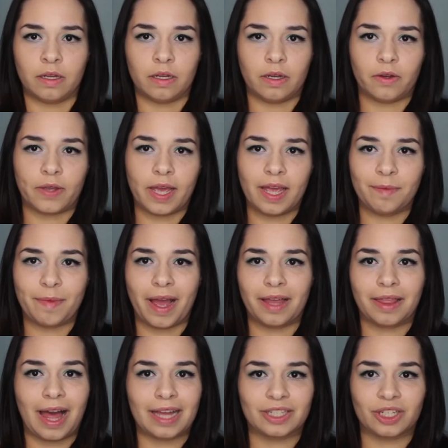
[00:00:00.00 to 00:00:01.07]
Okay, my
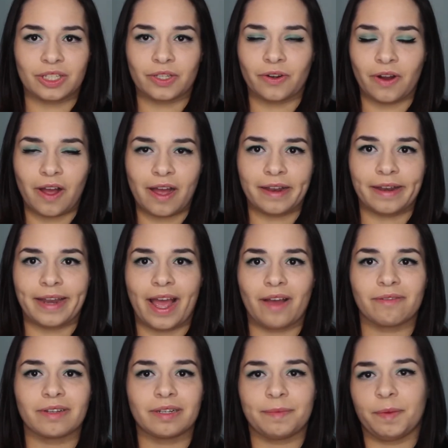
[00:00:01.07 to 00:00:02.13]
lashes are on, and now I'm gonna